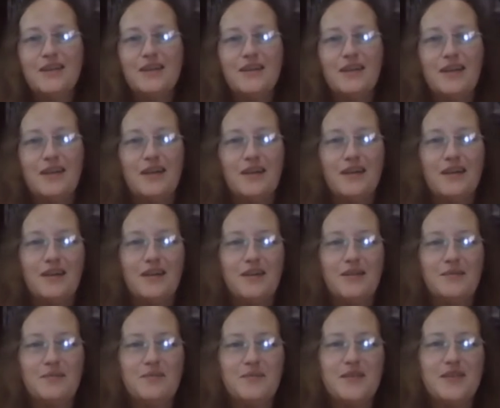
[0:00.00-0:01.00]

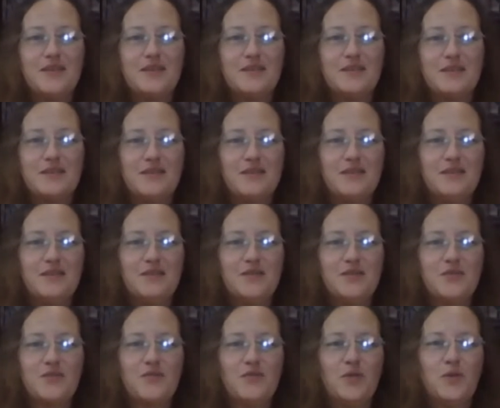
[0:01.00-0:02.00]
This
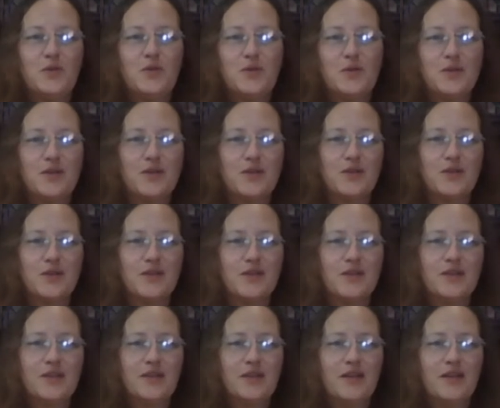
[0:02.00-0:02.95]
is for